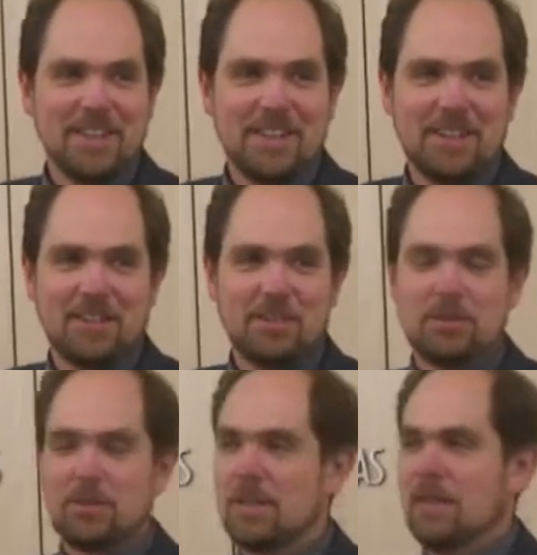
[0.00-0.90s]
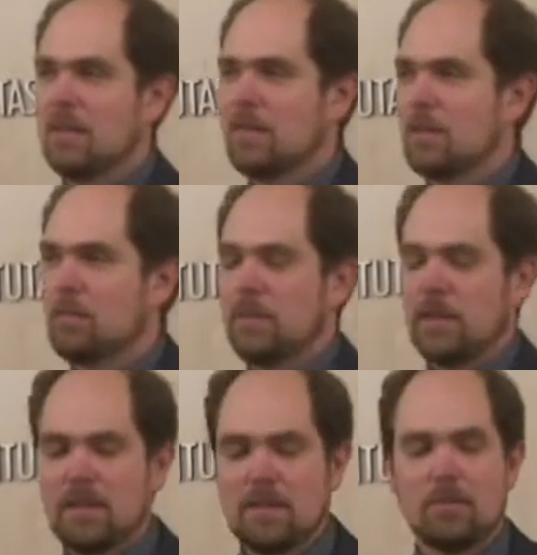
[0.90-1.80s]
Ansip, and
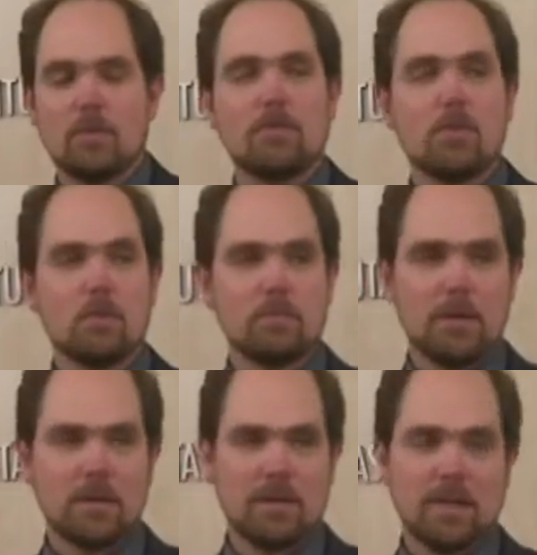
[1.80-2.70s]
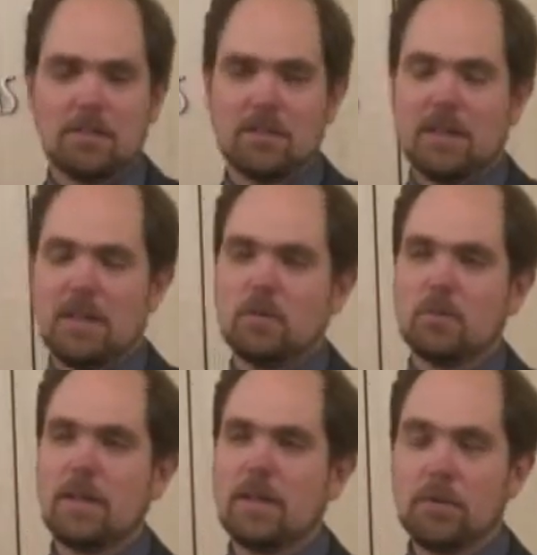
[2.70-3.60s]
that the Reform Party has
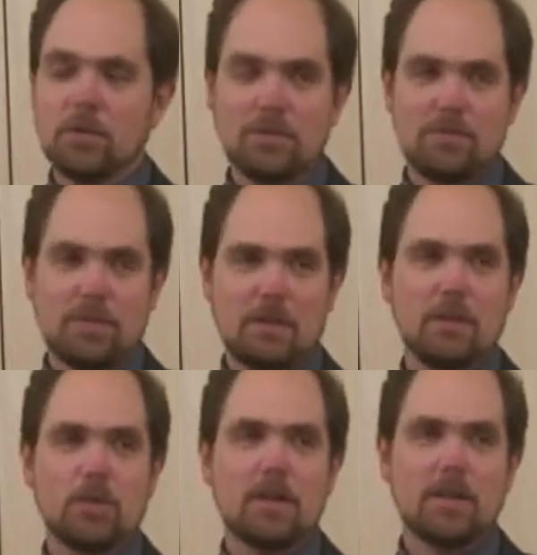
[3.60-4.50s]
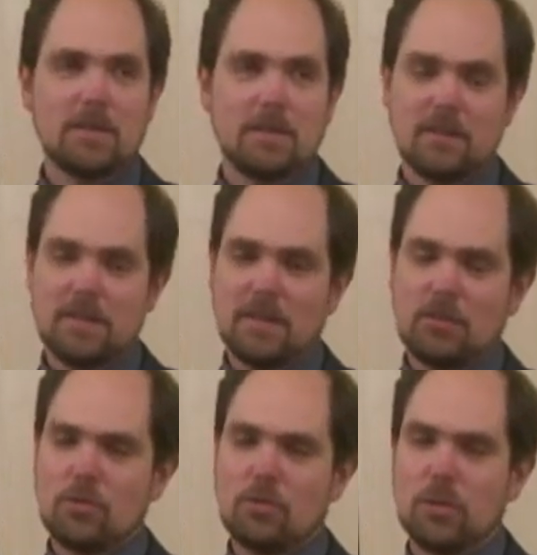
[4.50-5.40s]
run out of new ideas, and that
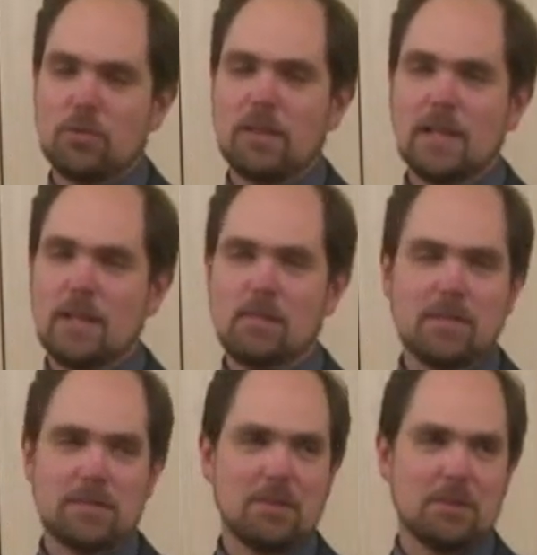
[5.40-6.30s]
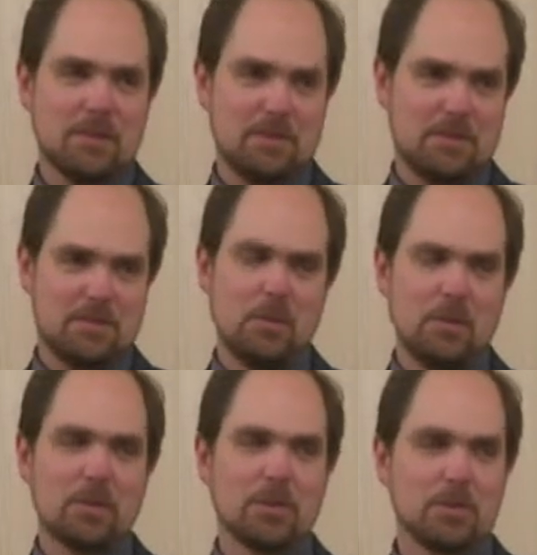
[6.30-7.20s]
should be renamed. It's no
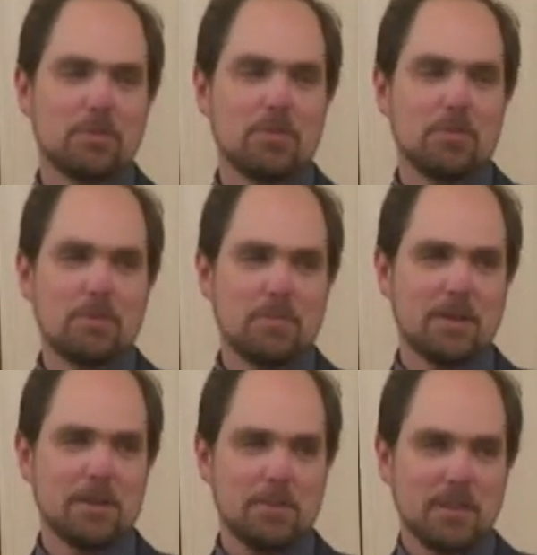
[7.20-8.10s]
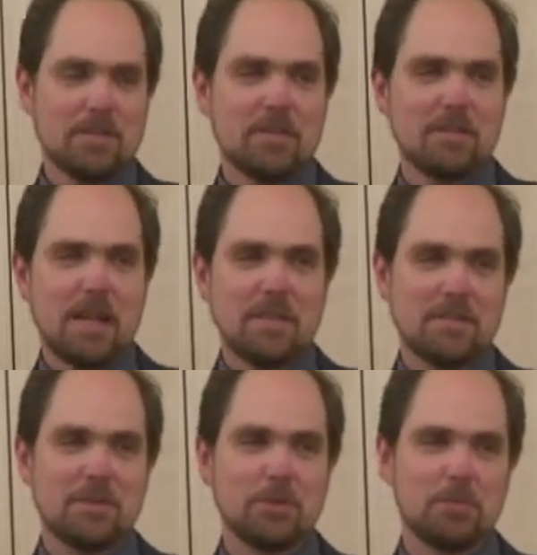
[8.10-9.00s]
longer the Reform Party, but it's the
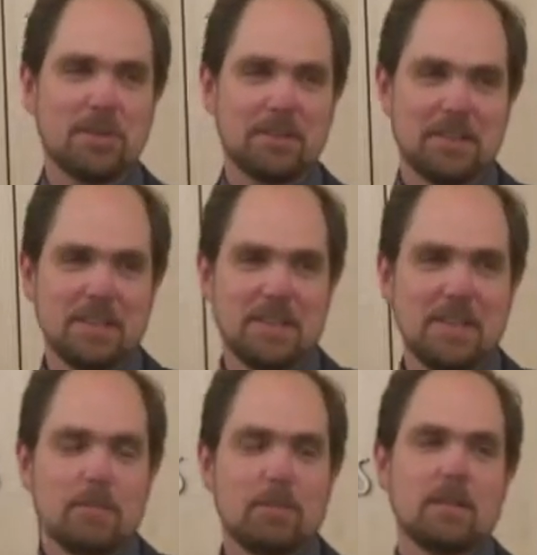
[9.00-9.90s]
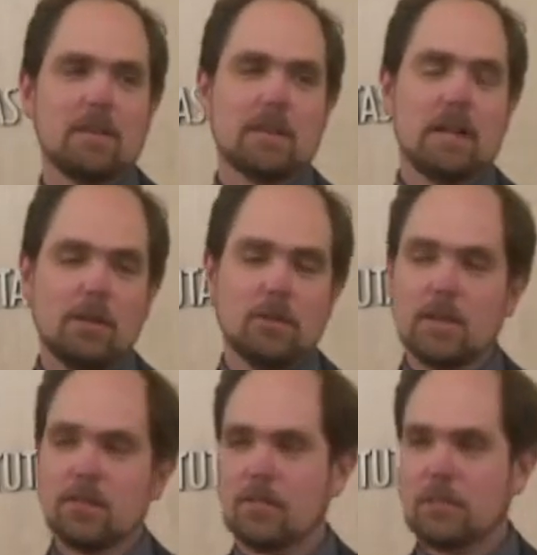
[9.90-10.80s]
Standstill Party. But again, looking
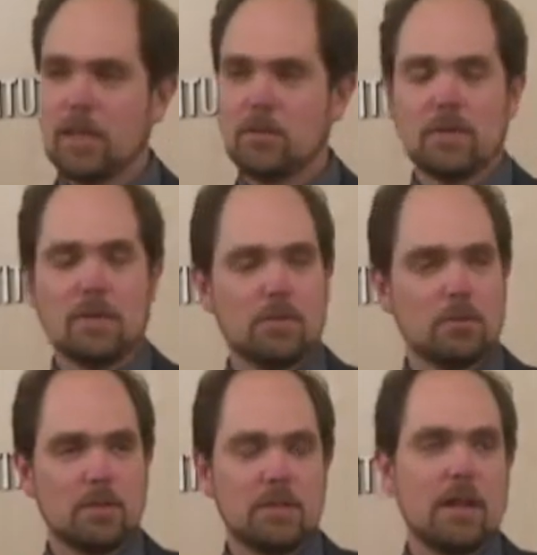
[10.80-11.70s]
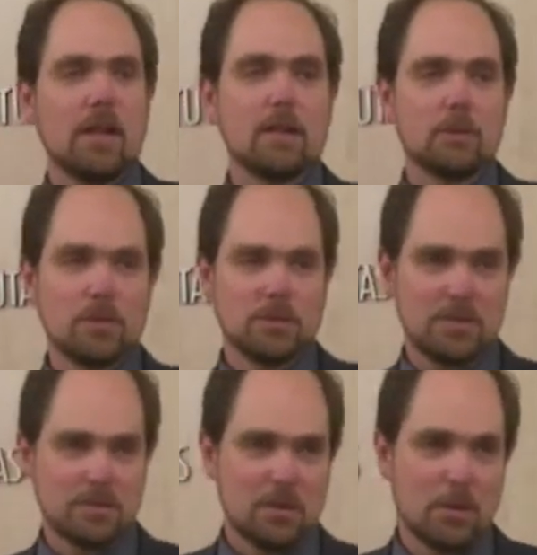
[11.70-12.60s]
from the outside, if you read Ed
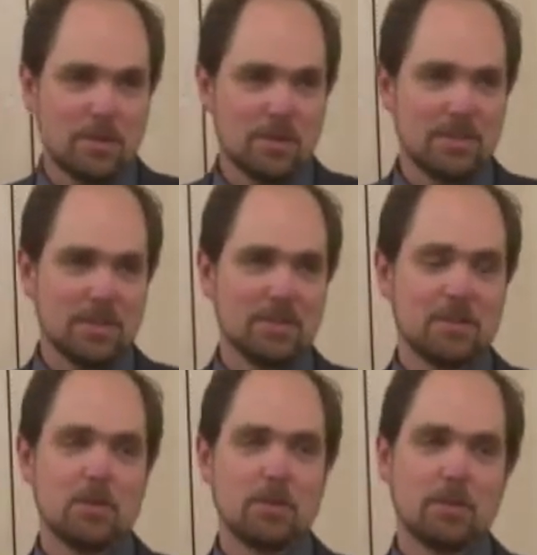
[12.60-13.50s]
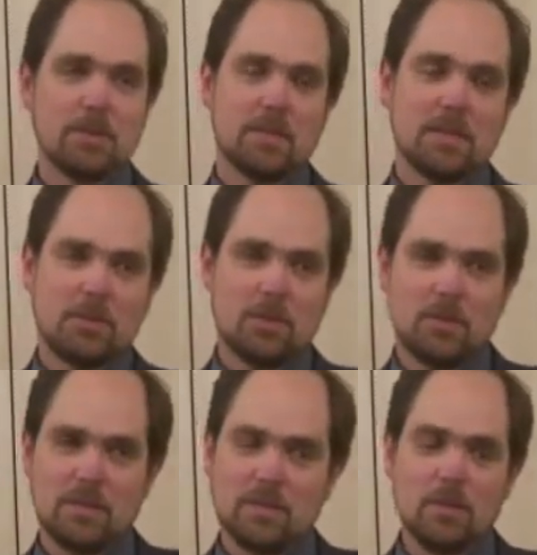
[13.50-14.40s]
Lucas's comments in The Economist, then of
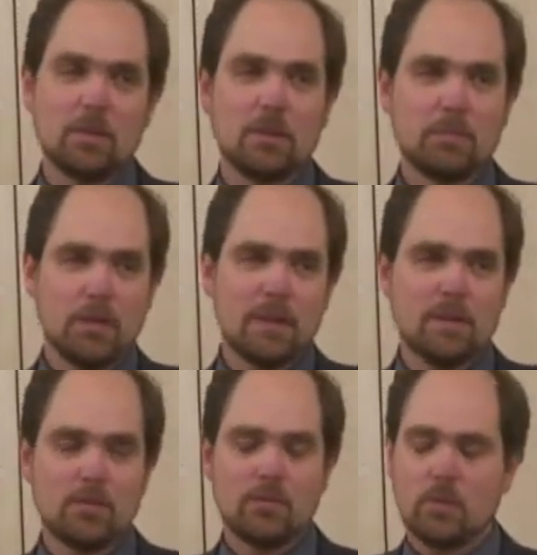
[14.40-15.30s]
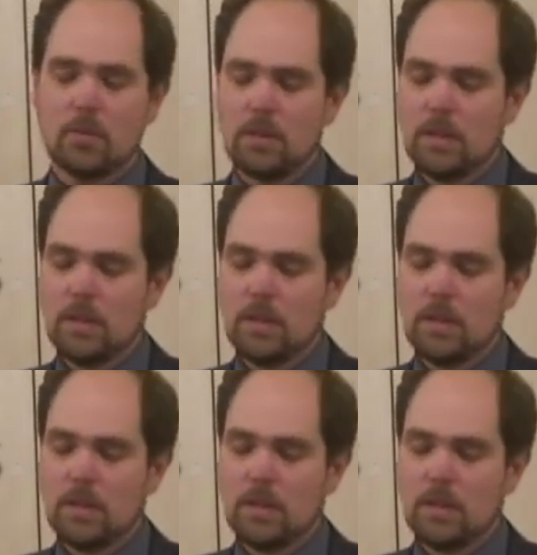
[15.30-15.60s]
course he has only praise for